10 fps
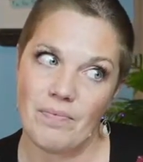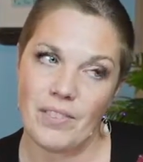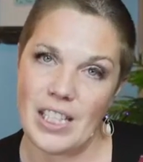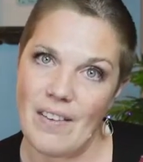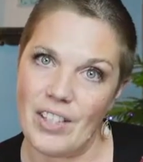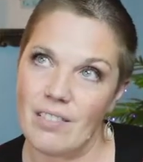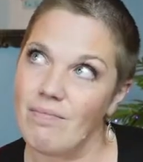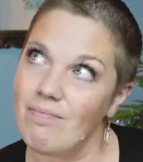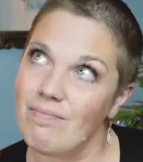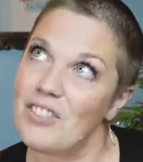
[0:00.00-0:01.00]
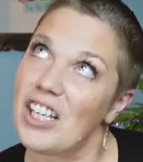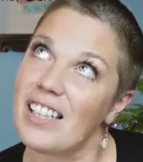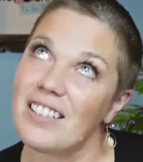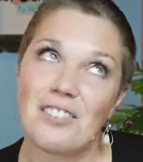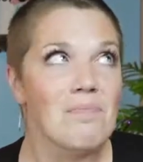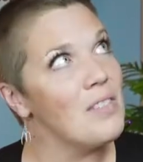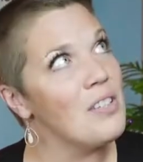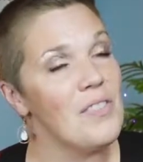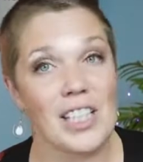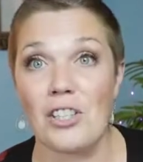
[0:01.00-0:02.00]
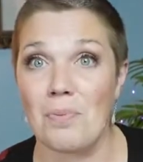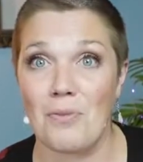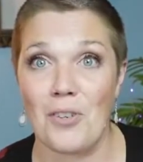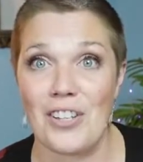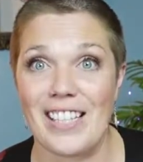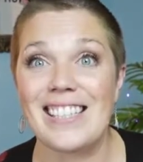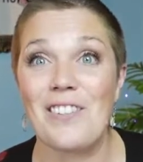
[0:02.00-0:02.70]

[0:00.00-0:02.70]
6, the videos before this,